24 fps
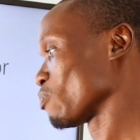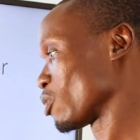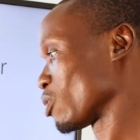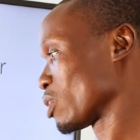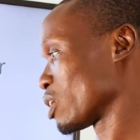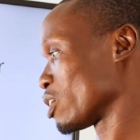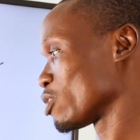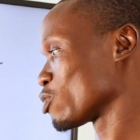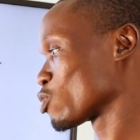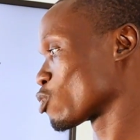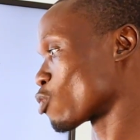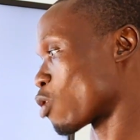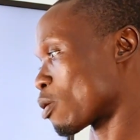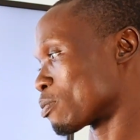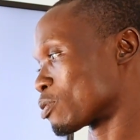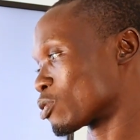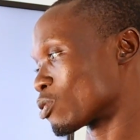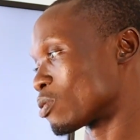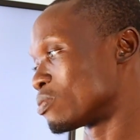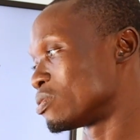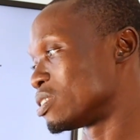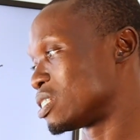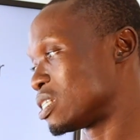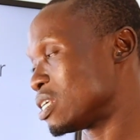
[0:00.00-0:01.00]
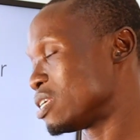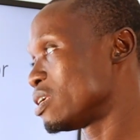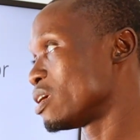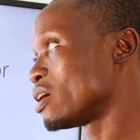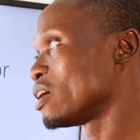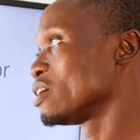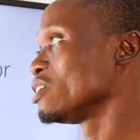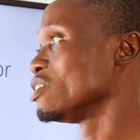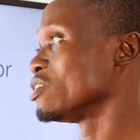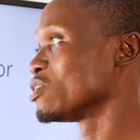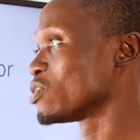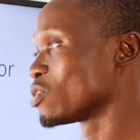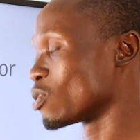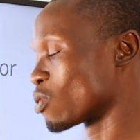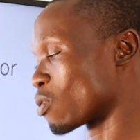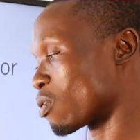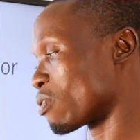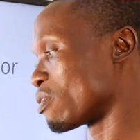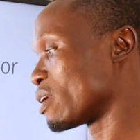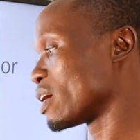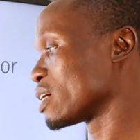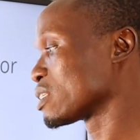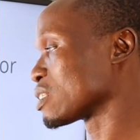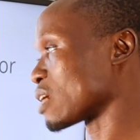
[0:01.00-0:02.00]
Okay, so option D here is the
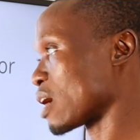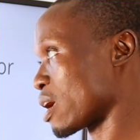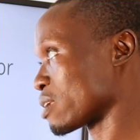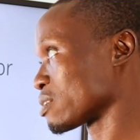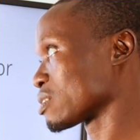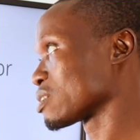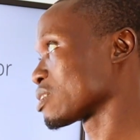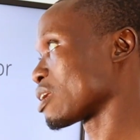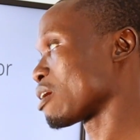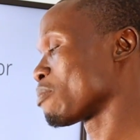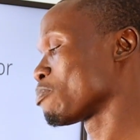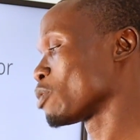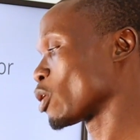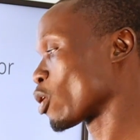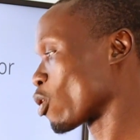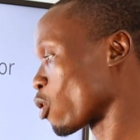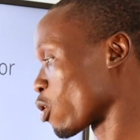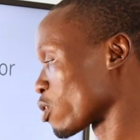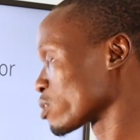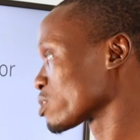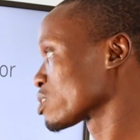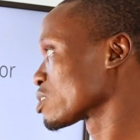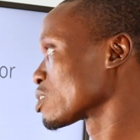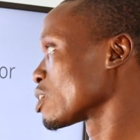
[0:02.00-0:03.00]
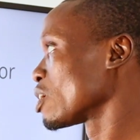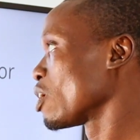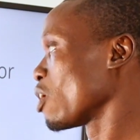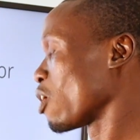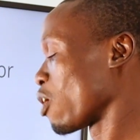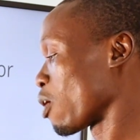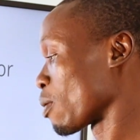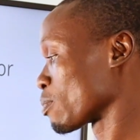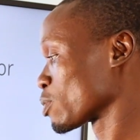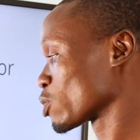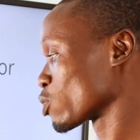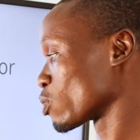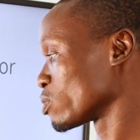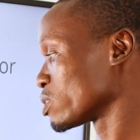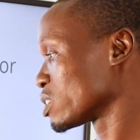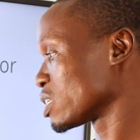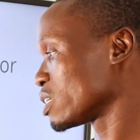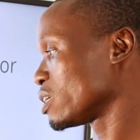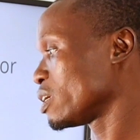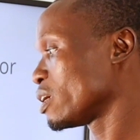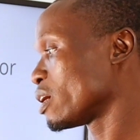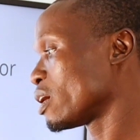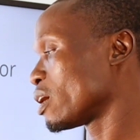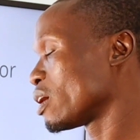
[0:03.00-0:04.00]
correct answer because option
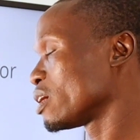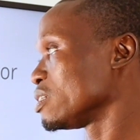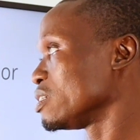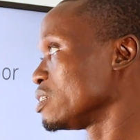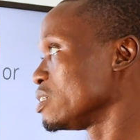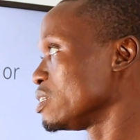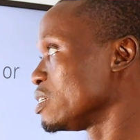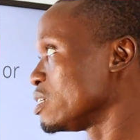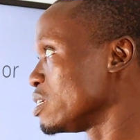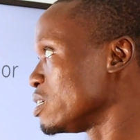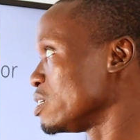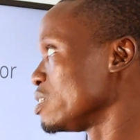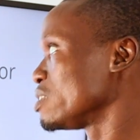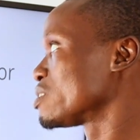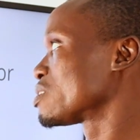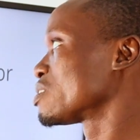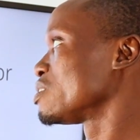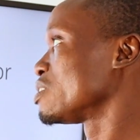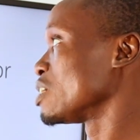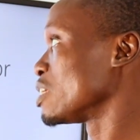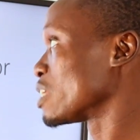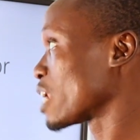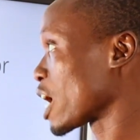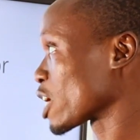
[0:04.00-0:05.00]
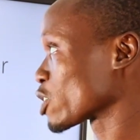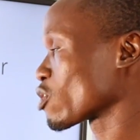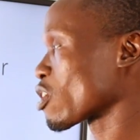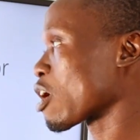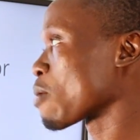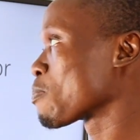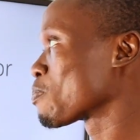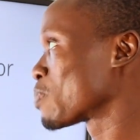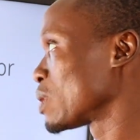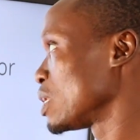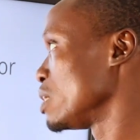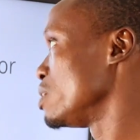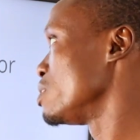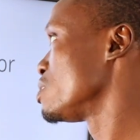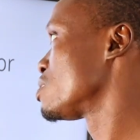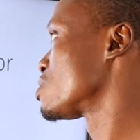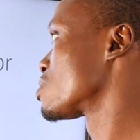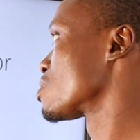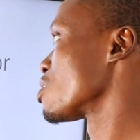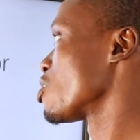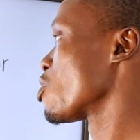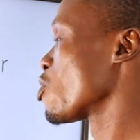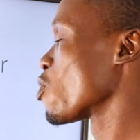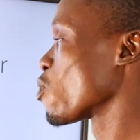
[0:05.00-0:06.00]
D here is the natural
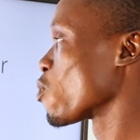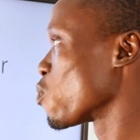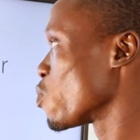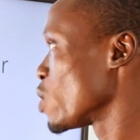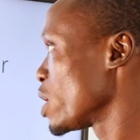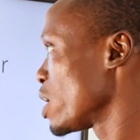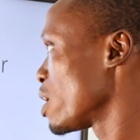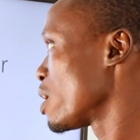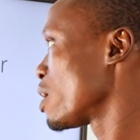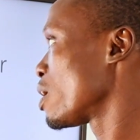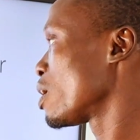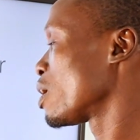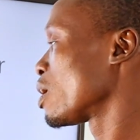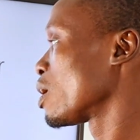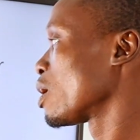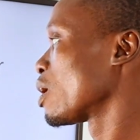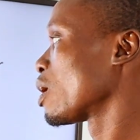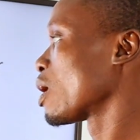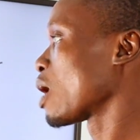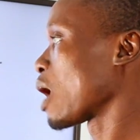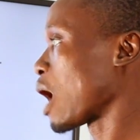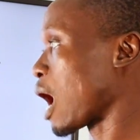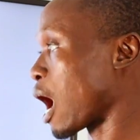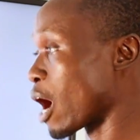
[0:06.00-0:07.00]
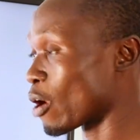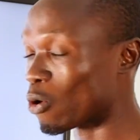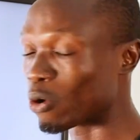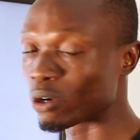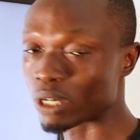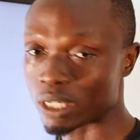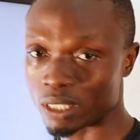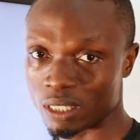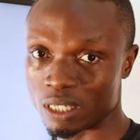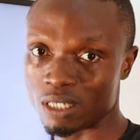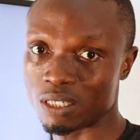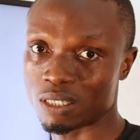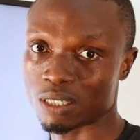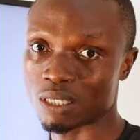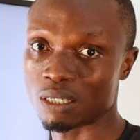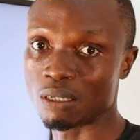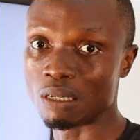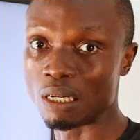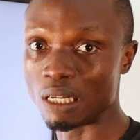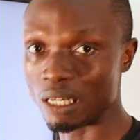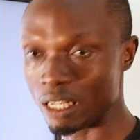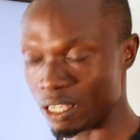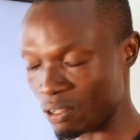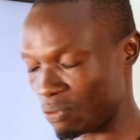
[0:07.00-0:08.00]
place where an
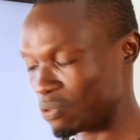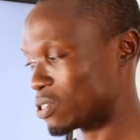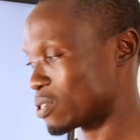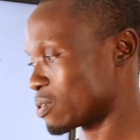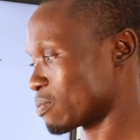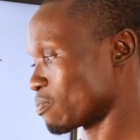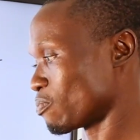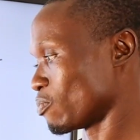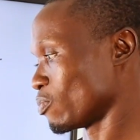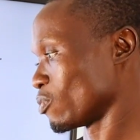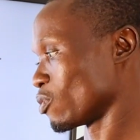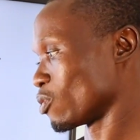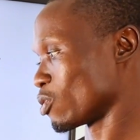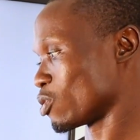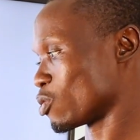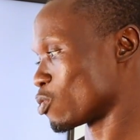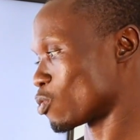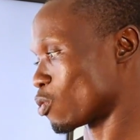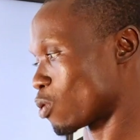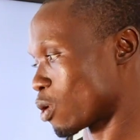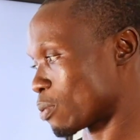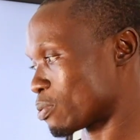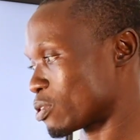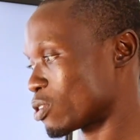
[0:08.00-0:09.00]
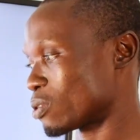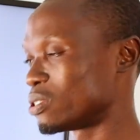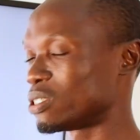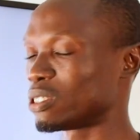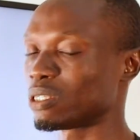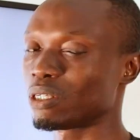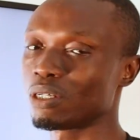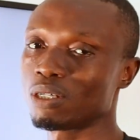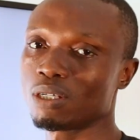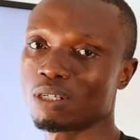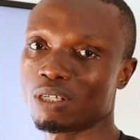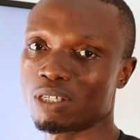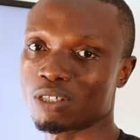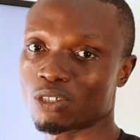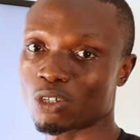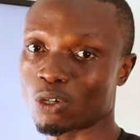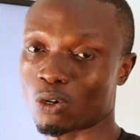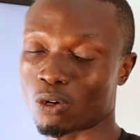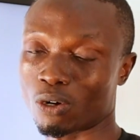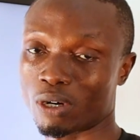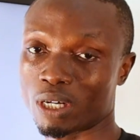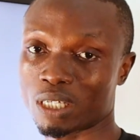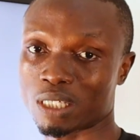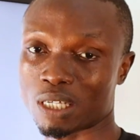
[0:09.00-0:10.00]
organism lives. So option D is the
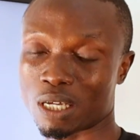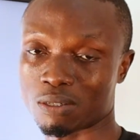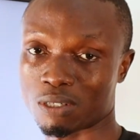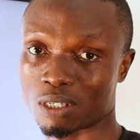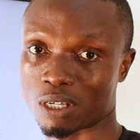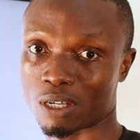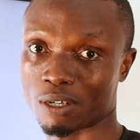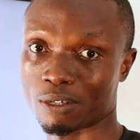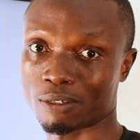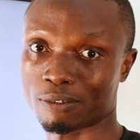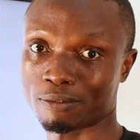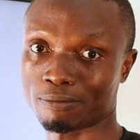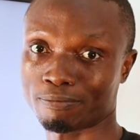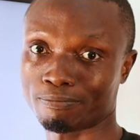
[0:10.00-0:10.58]
correct answer.